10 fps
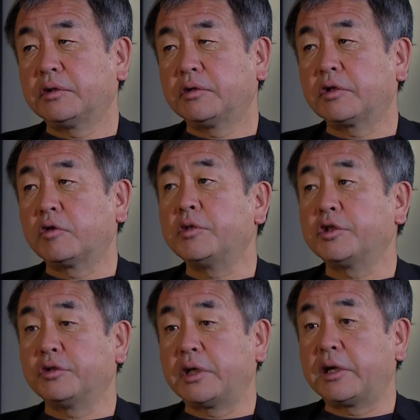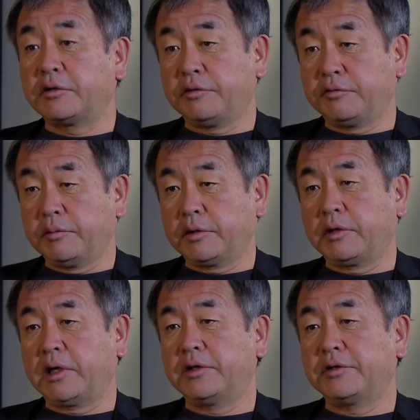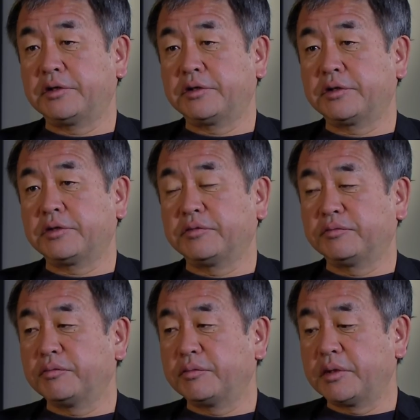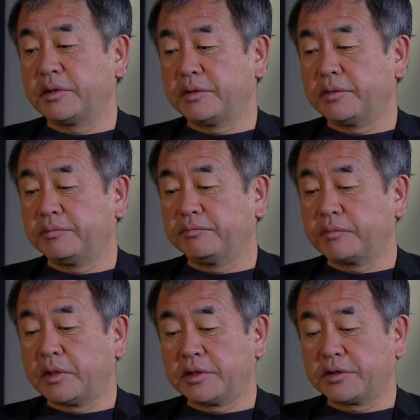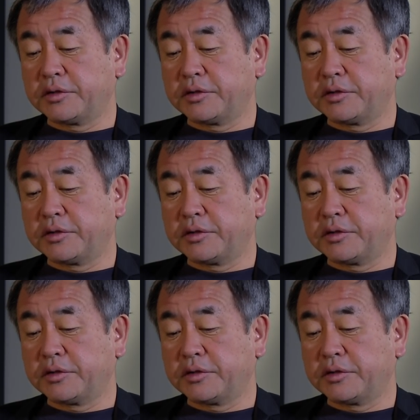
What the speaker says: got the commission directly from the client. This is and I